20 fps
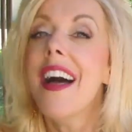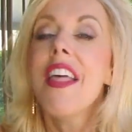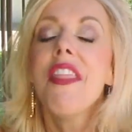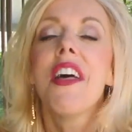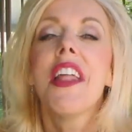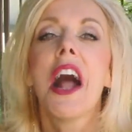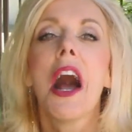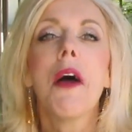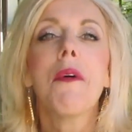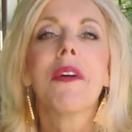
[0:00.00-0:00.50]

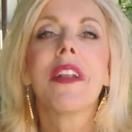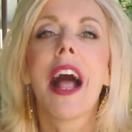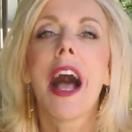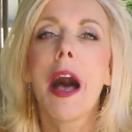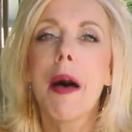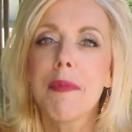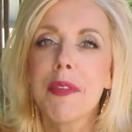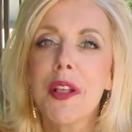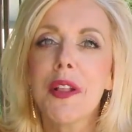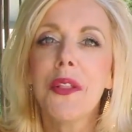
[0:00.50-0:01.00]
that I would
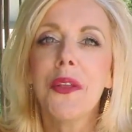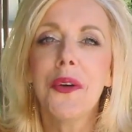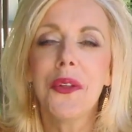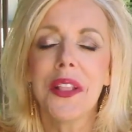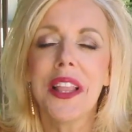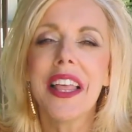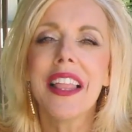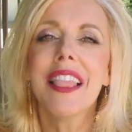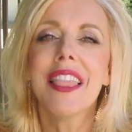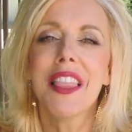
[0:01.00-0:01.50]

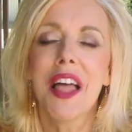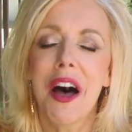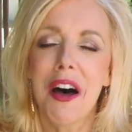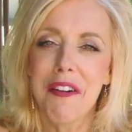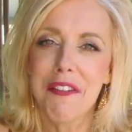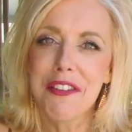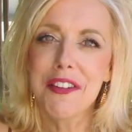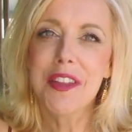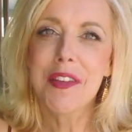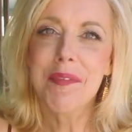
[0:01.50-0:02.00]
absolutely
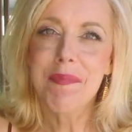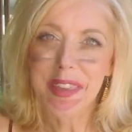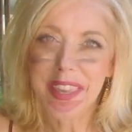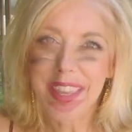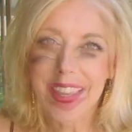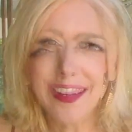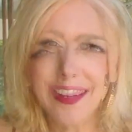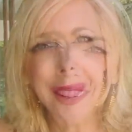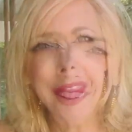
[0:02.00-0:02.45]
love to meet.